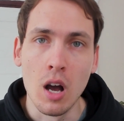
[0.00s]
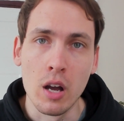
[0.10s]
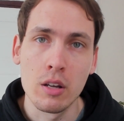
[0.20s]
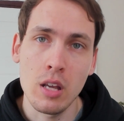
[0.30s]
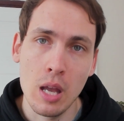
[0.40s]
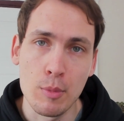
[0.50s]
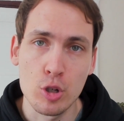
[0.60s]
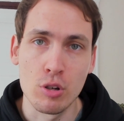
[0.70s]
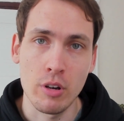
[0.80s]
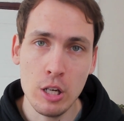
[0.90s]
came and
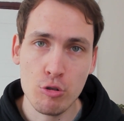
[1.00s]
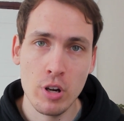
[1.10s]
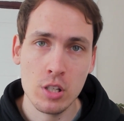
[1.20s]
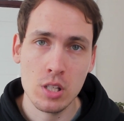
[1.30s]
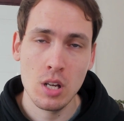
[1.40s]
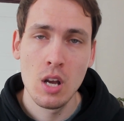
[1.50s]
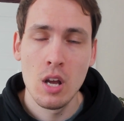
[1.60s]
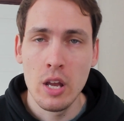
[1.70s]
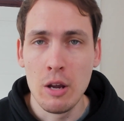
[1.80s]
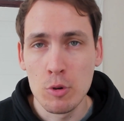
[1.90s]
showed interest,
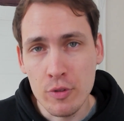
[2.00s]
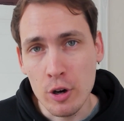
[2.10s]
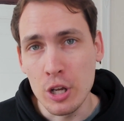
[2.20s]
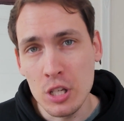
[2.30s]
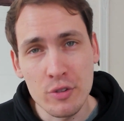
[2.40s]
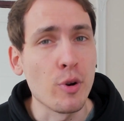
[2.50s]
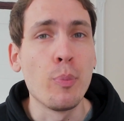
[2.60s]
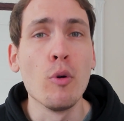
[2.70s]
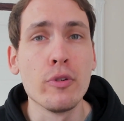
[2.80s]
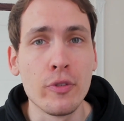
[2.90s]
it was very easy for
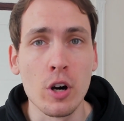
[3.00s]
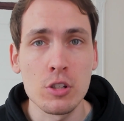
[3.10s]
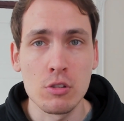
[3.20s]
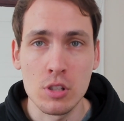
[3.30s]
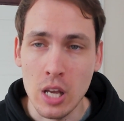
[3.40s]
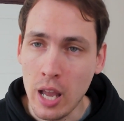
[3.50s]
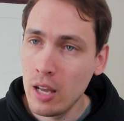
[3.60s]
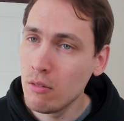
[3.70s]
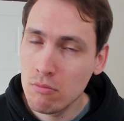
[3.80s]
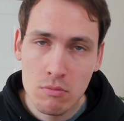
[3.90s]
both of us to say,
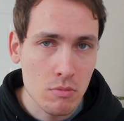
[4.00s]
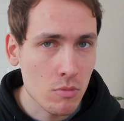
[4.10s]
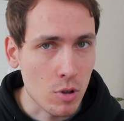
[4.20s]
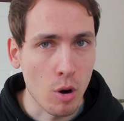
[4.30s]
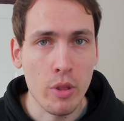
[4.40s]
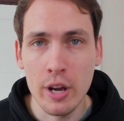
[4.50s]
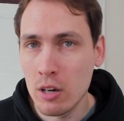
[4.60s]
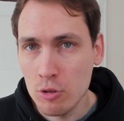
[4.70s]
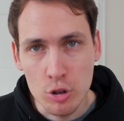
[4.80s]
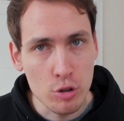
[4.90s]
hey, go there,
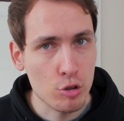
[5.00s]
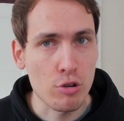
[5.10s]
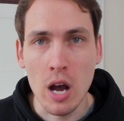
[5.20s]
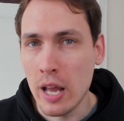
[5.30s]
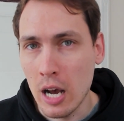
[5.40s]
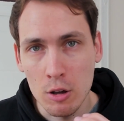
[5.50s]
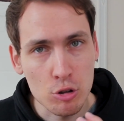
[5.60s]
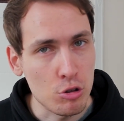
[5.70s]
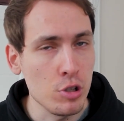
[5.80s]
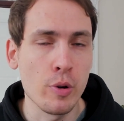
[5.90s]
do your tryouts,
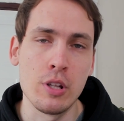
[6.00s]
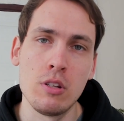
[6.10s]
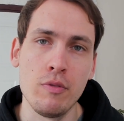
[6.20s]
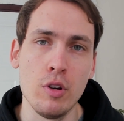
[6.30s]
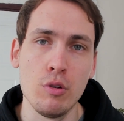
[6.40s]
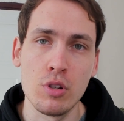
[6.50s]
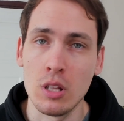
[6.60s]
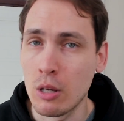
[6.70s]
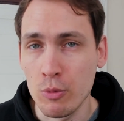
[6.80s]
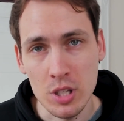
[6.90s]
do your interviews, and
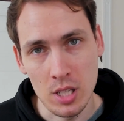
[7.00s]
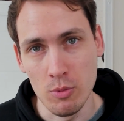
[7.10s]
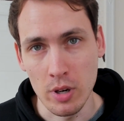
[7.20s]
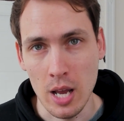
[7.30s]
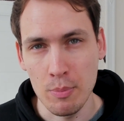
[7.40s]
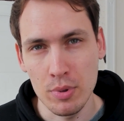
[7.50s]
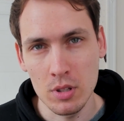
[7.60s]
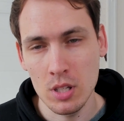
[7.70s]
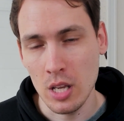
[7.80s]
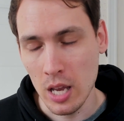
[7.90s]
then we see what
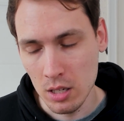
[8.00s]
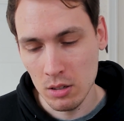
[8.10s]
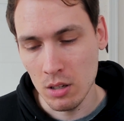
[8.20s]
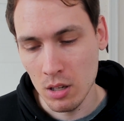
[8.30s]
happens. And,